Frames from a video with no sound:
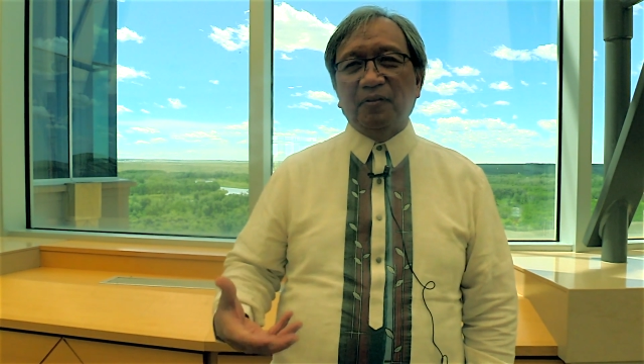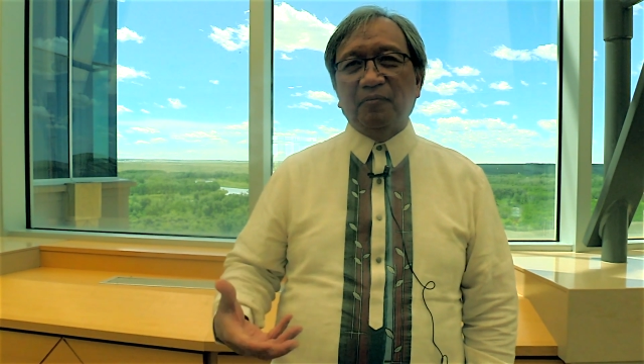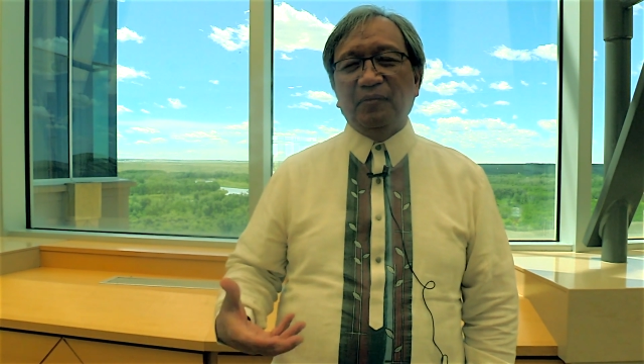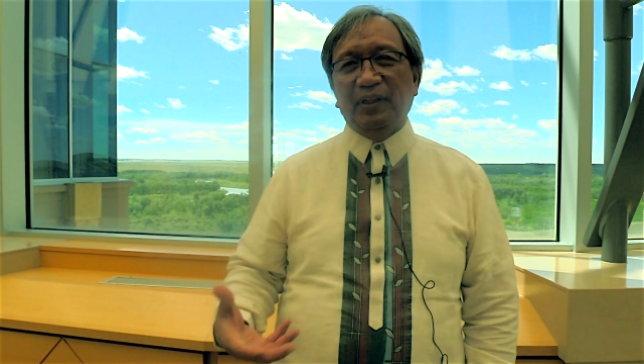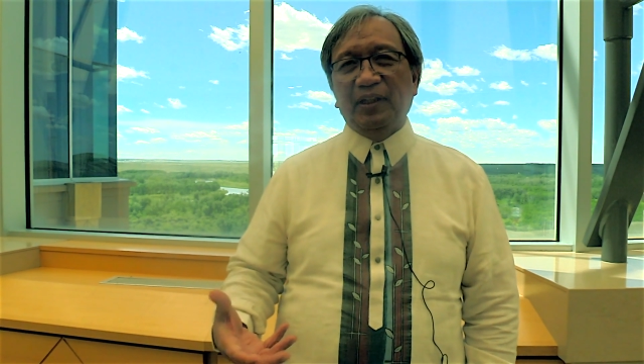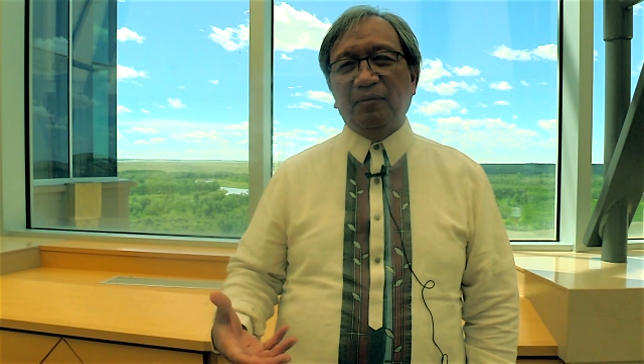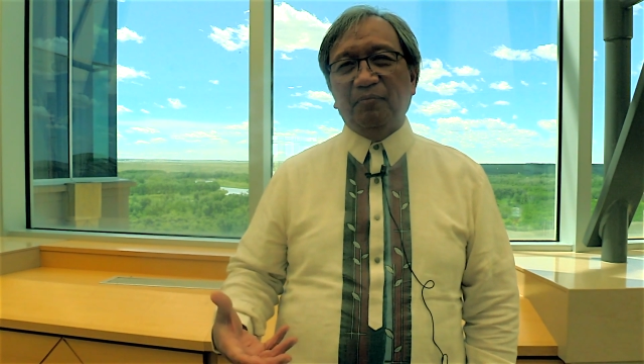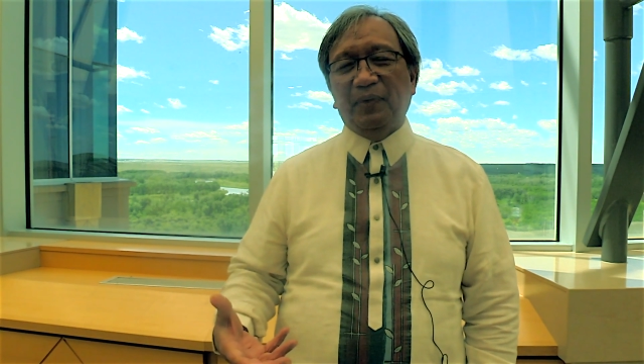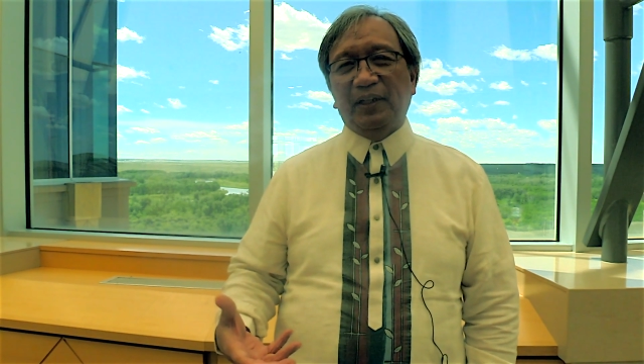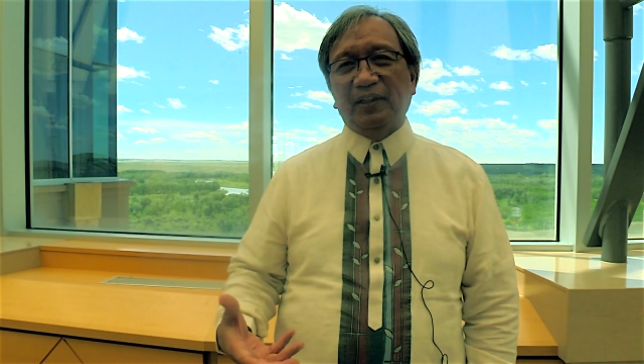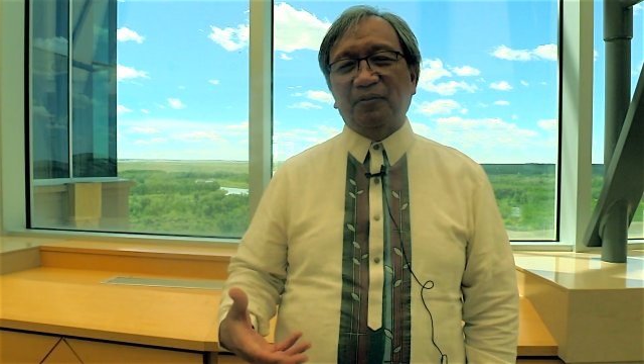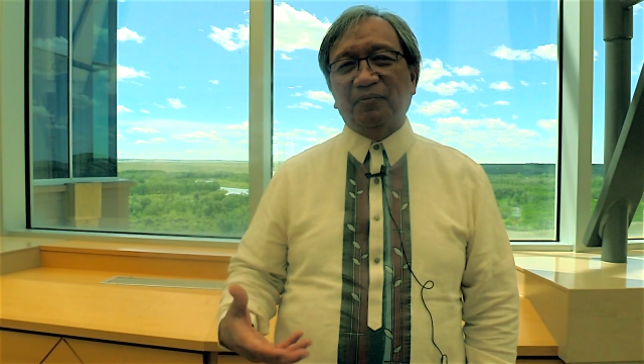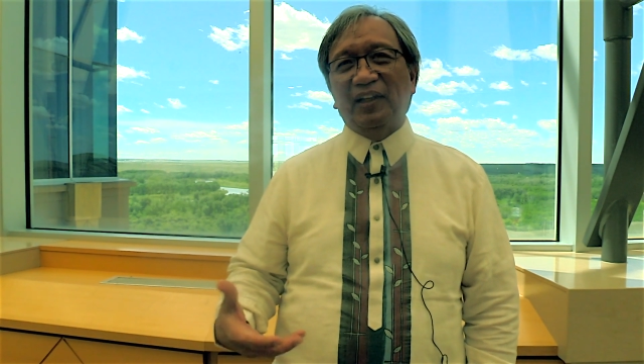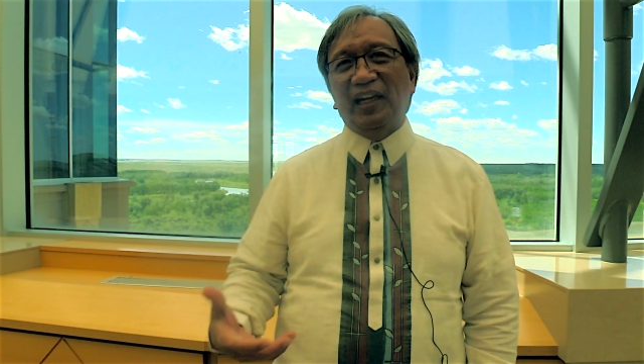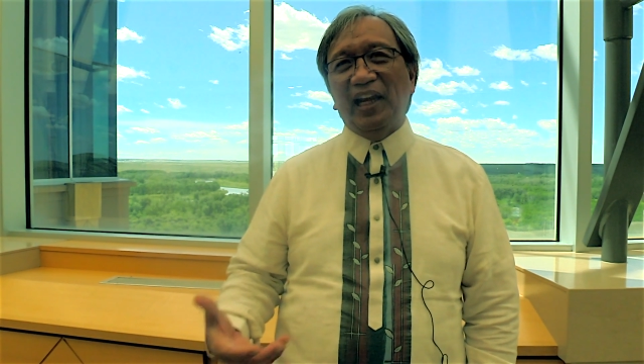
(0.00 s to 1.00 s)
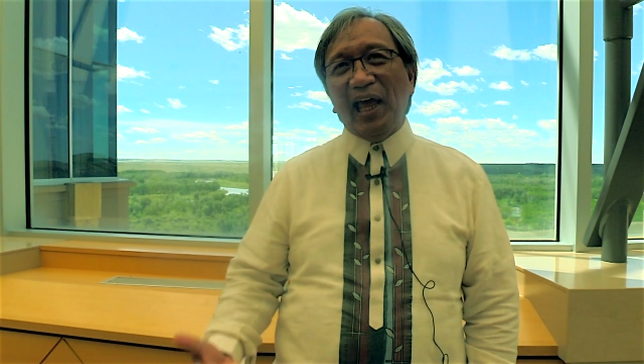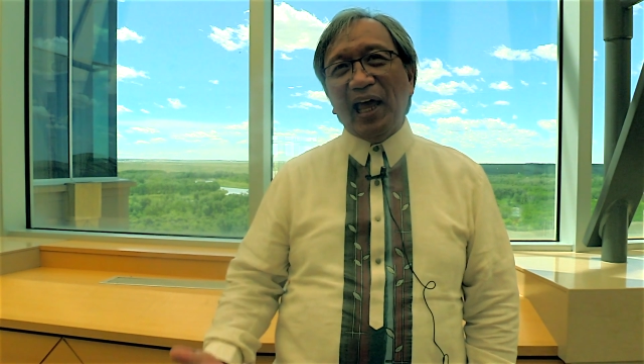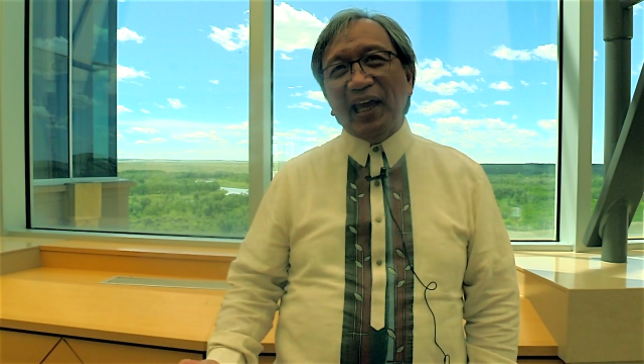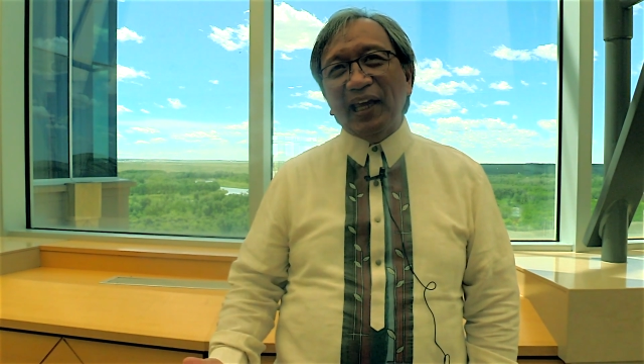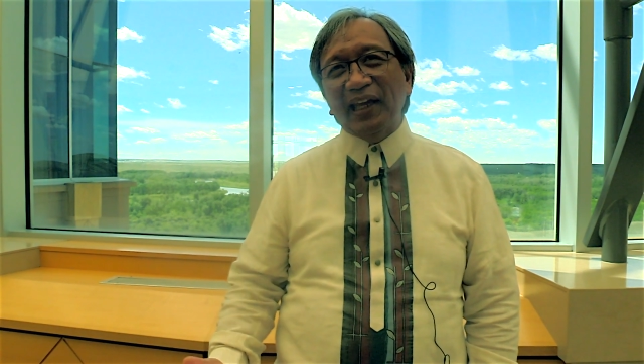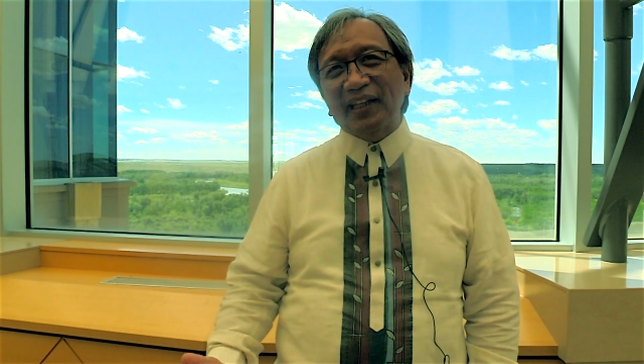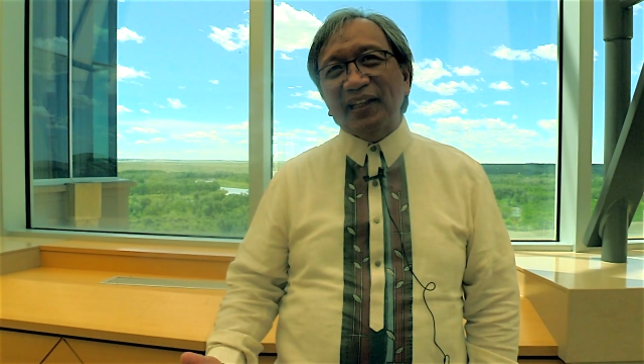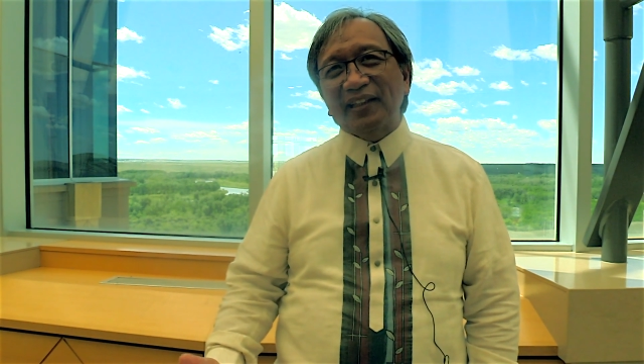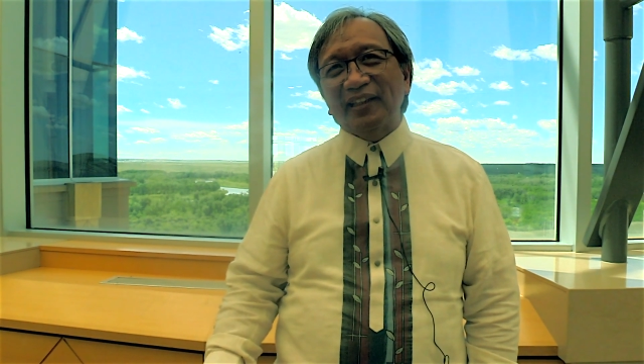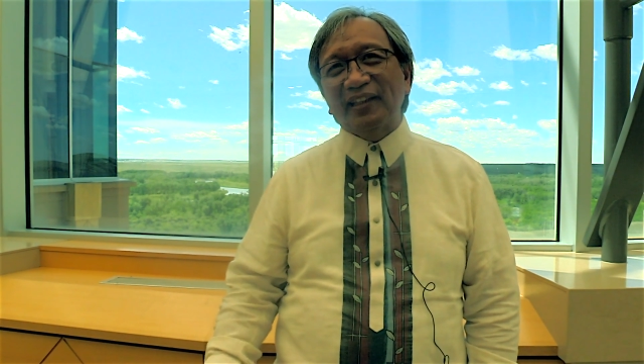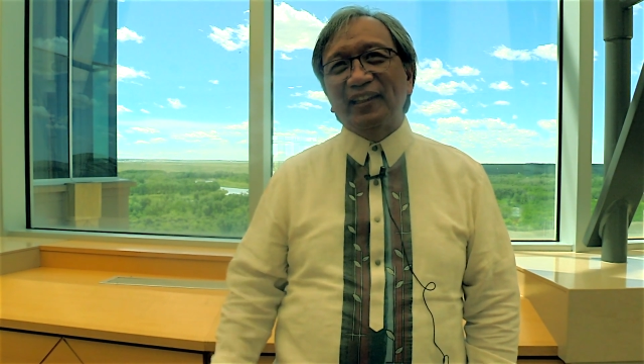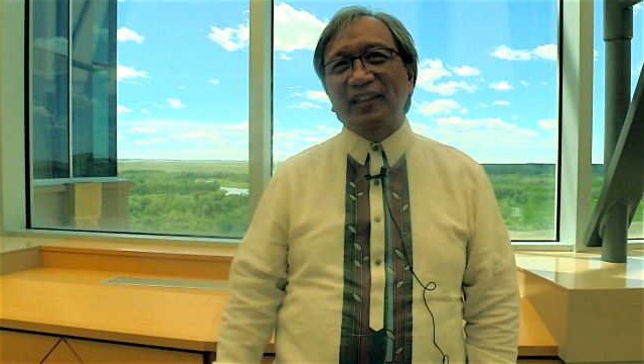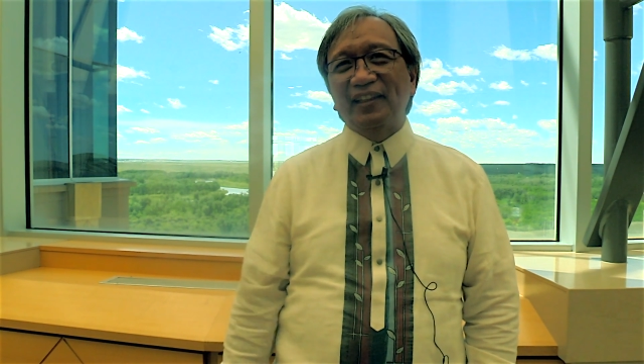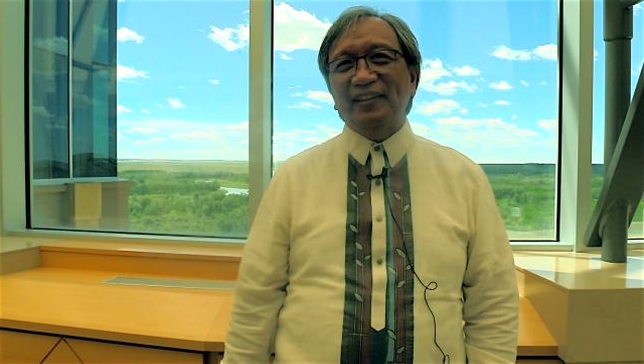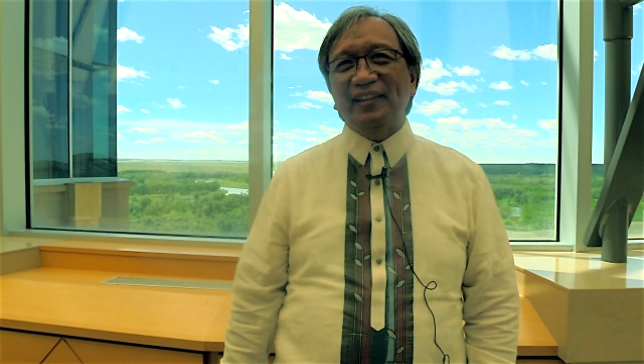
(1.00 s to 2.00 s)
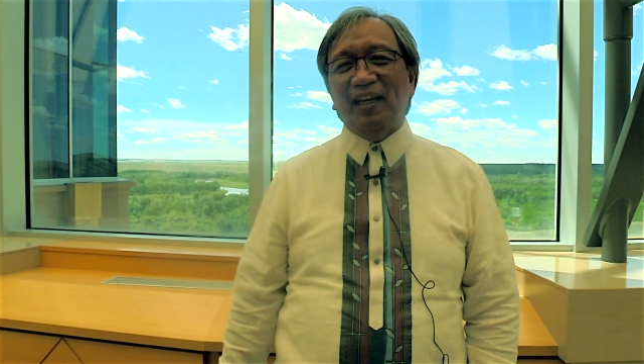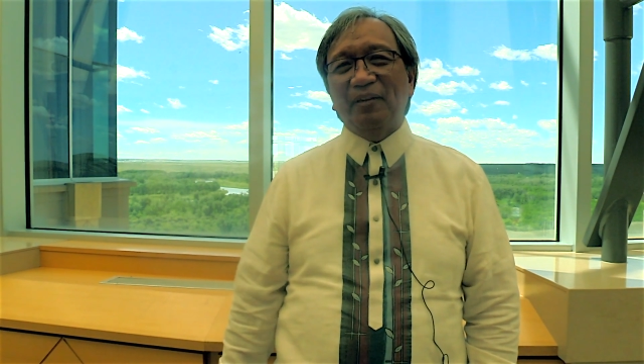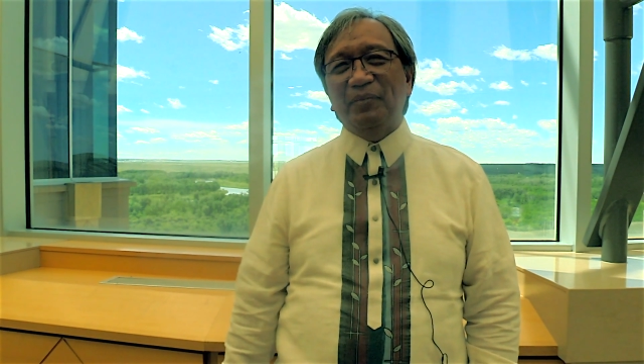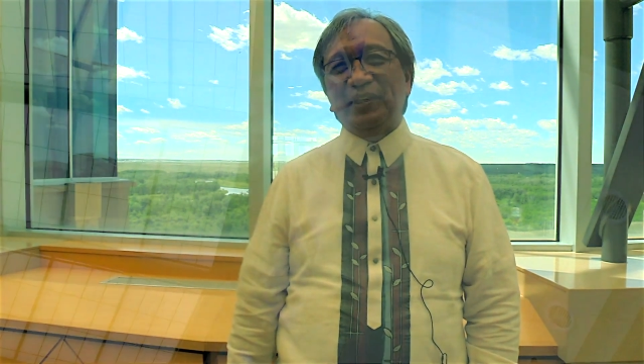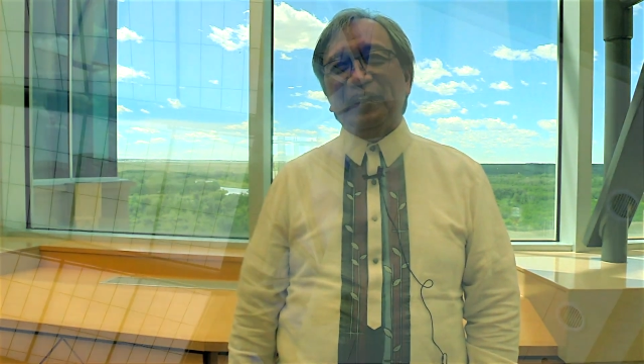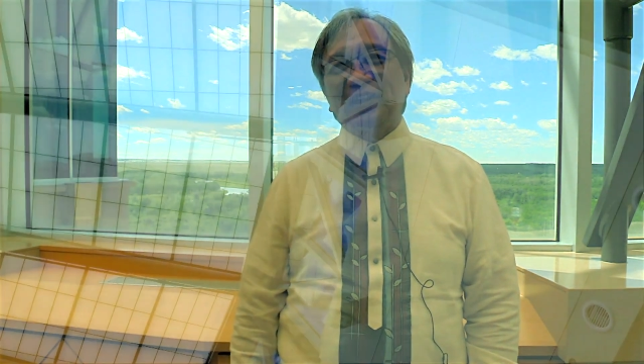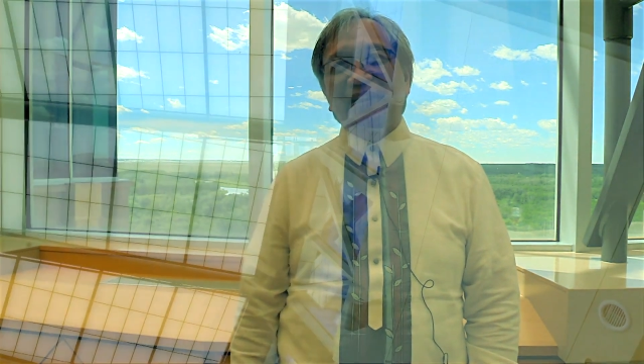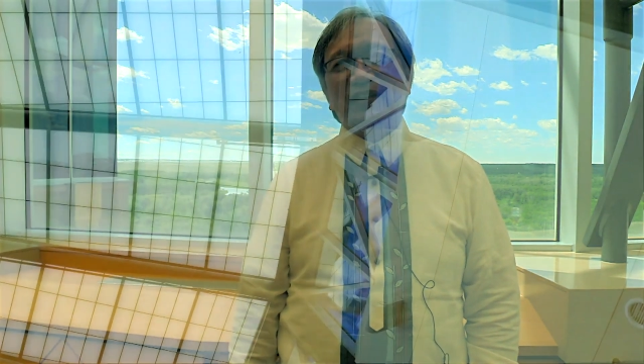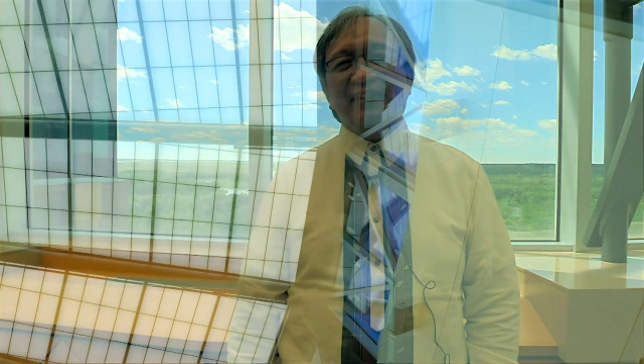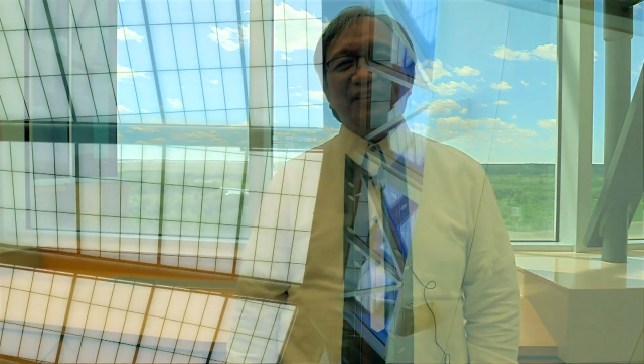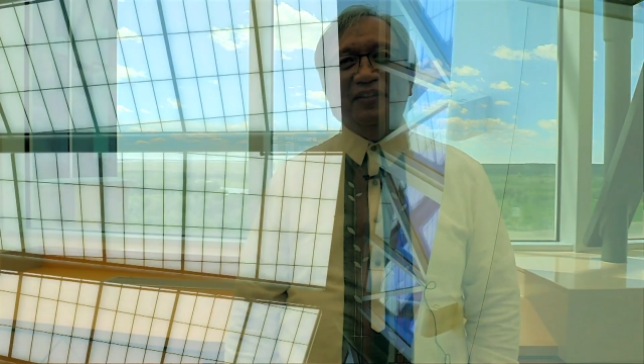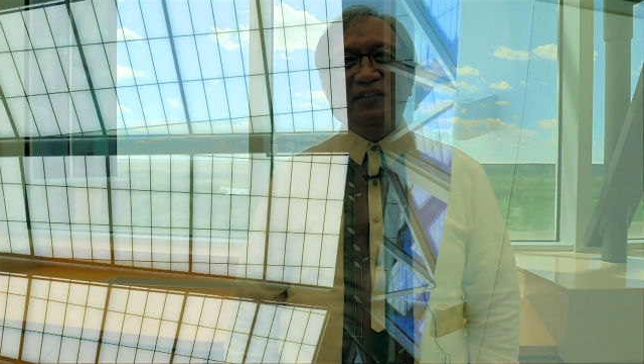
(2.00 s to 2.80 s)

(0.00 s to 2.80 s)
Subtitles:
being part of the land is happening. So